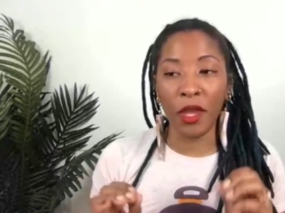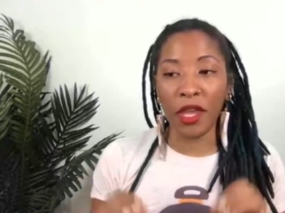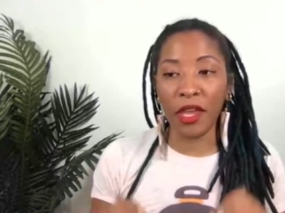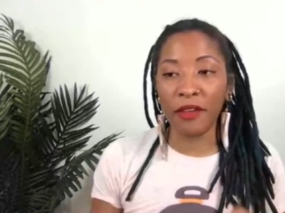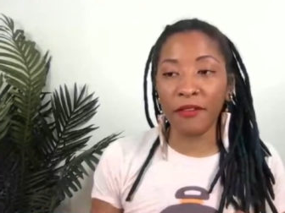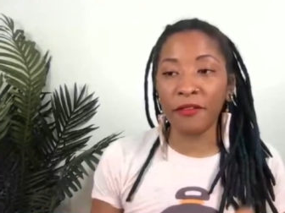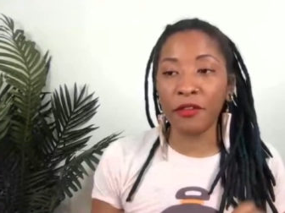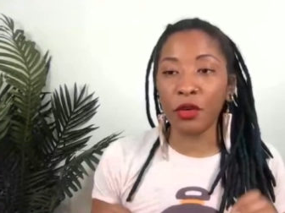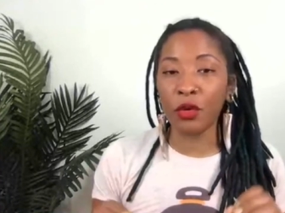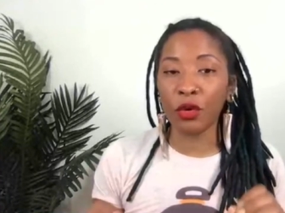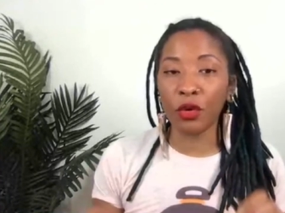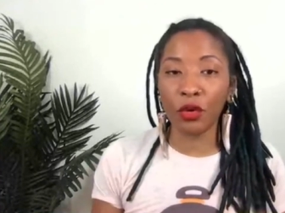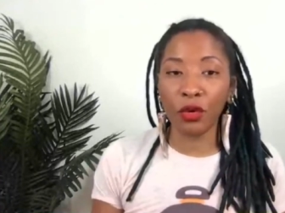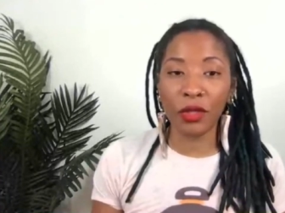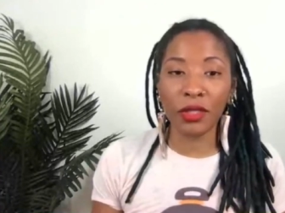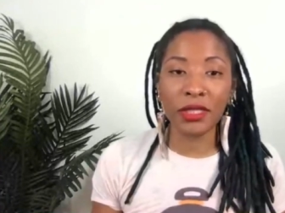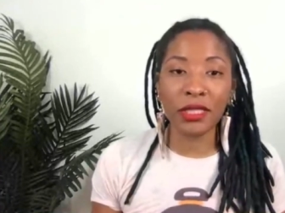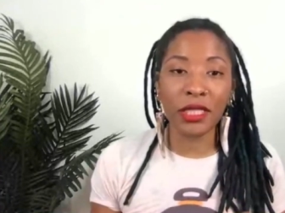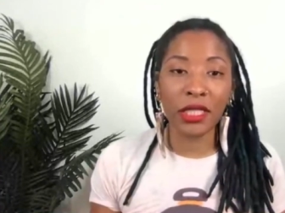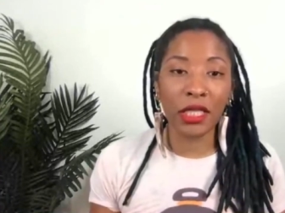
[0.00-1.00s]
If you're
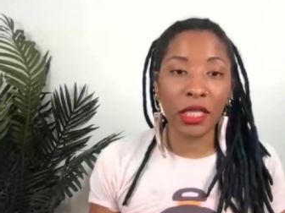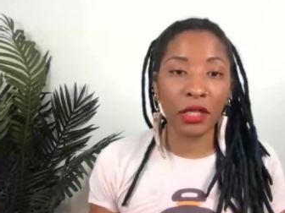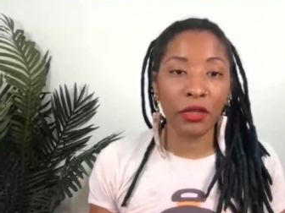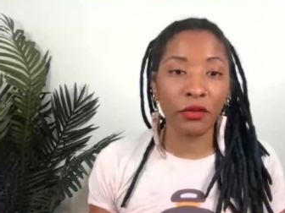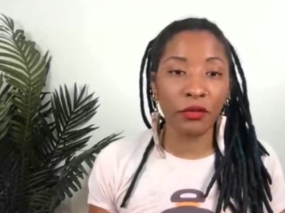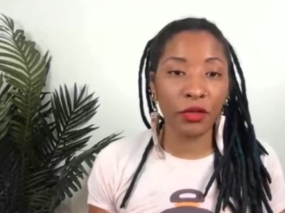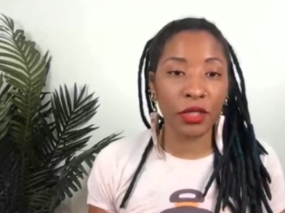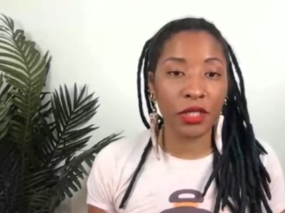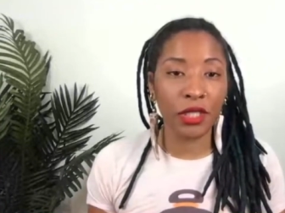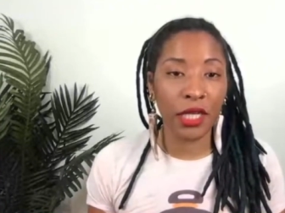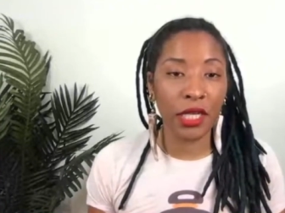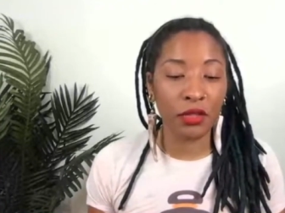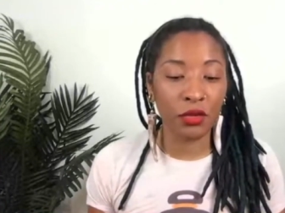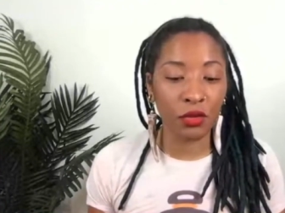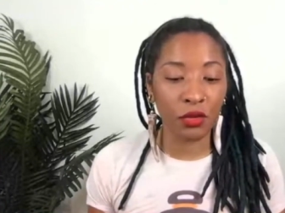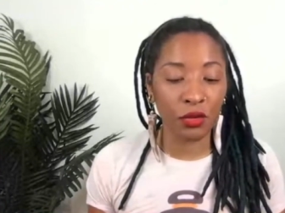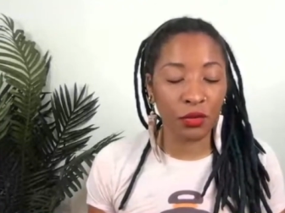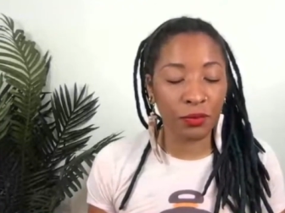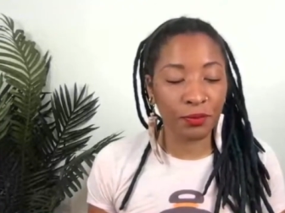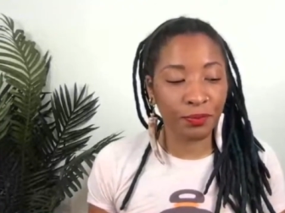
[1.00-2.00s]
going to get witch
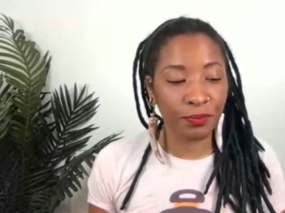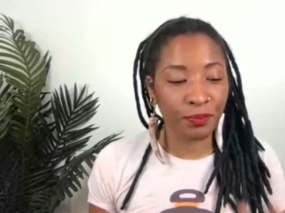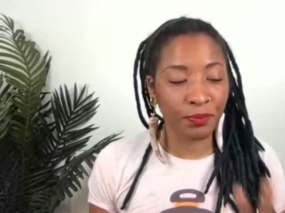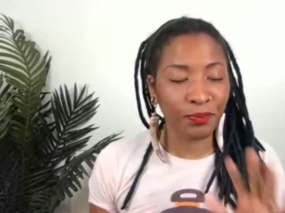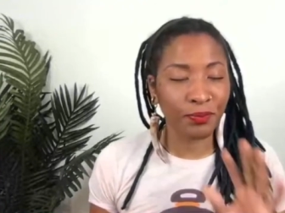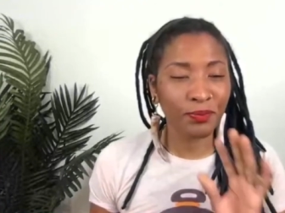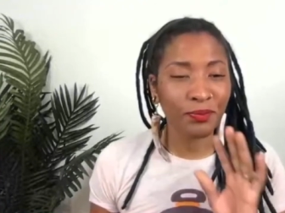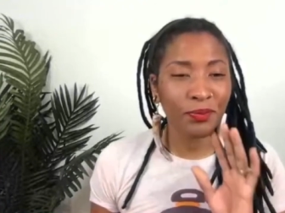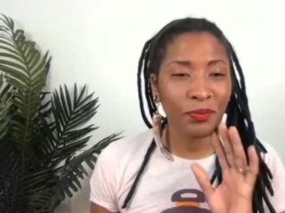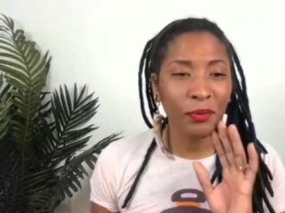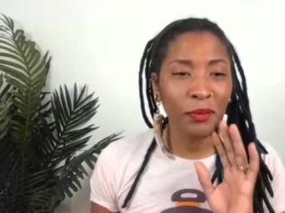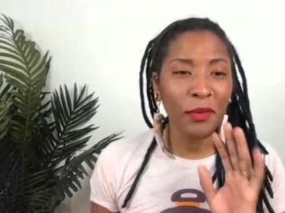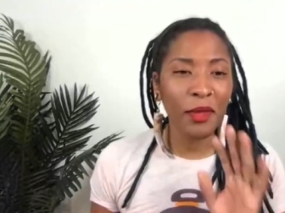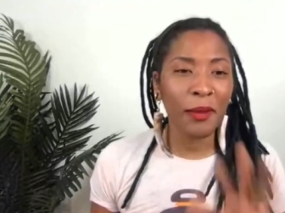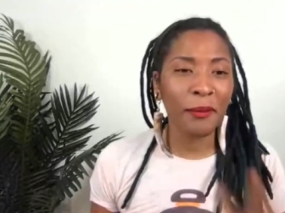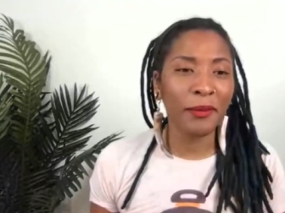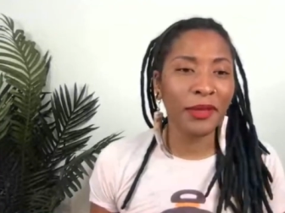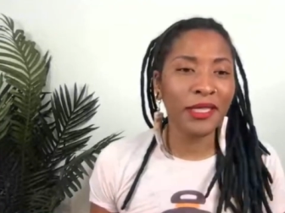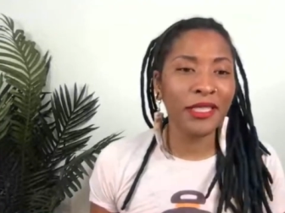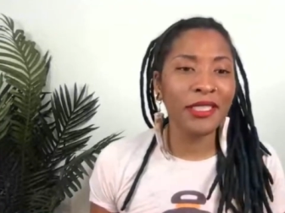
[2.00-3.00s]
hazel,
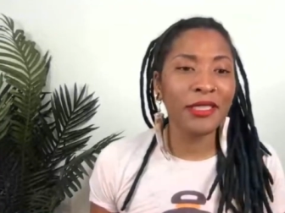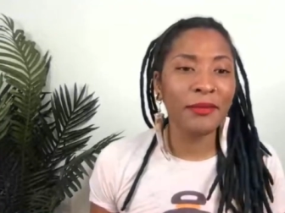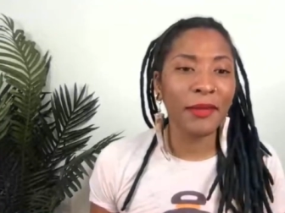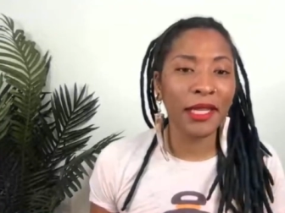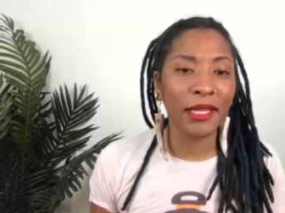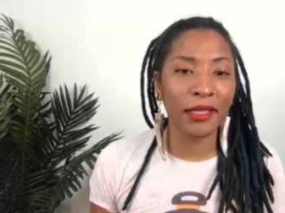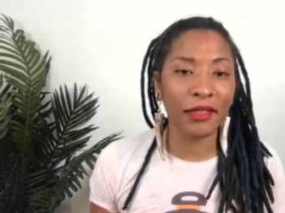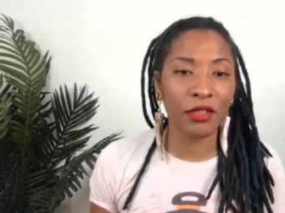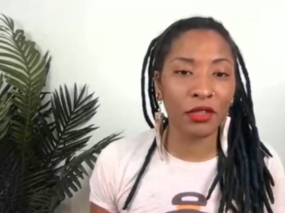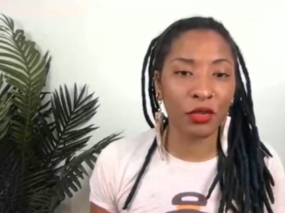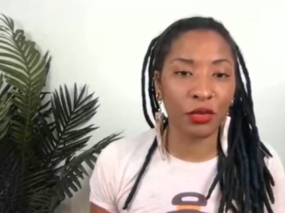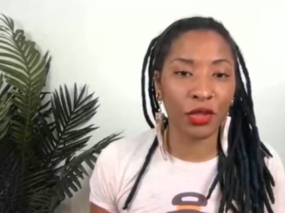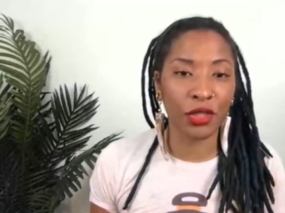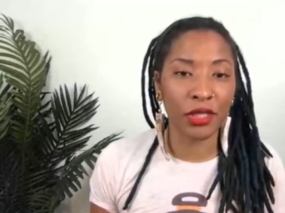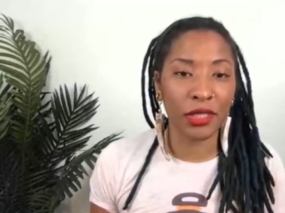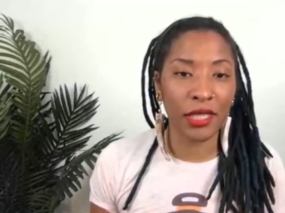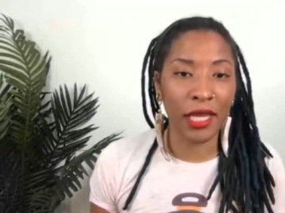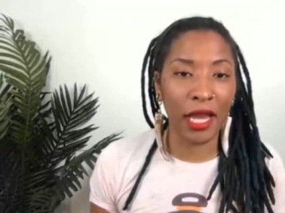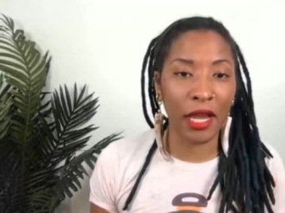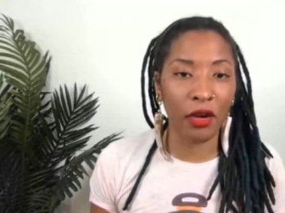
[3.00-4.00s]
please make it
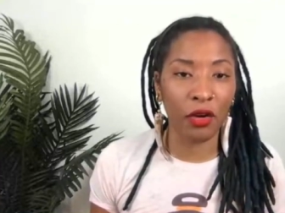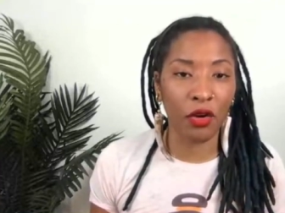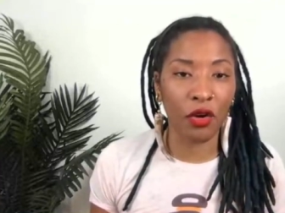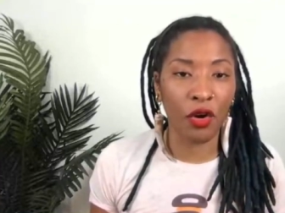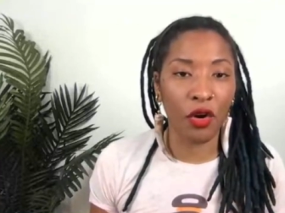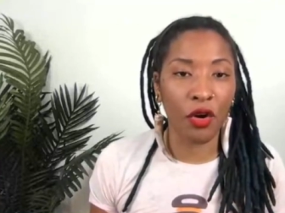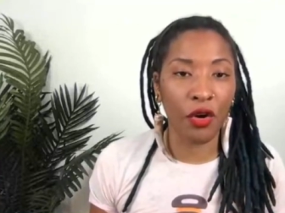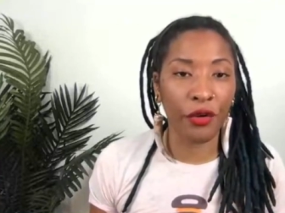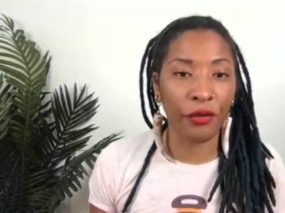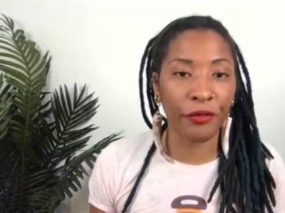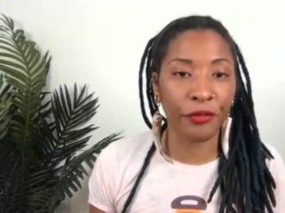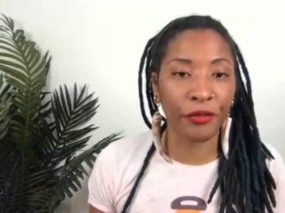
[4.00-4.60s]
source alcohol